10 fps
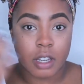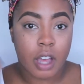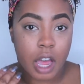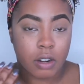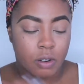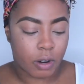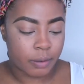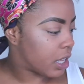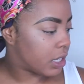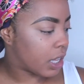to
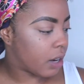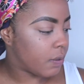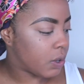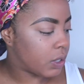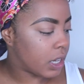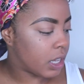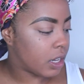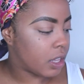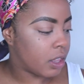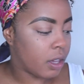contour. Instead of
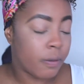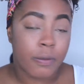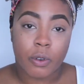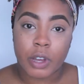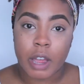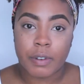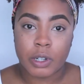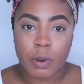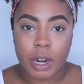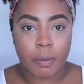using the full
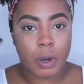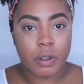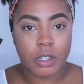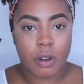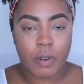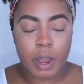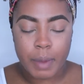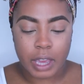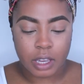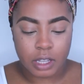coverage one, I'm going to go
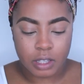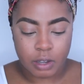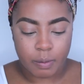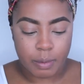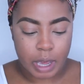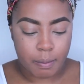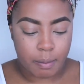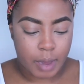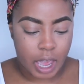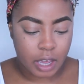back into my
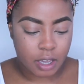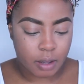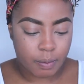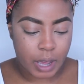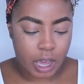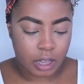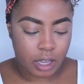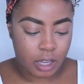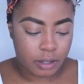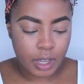MAC
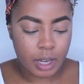palette,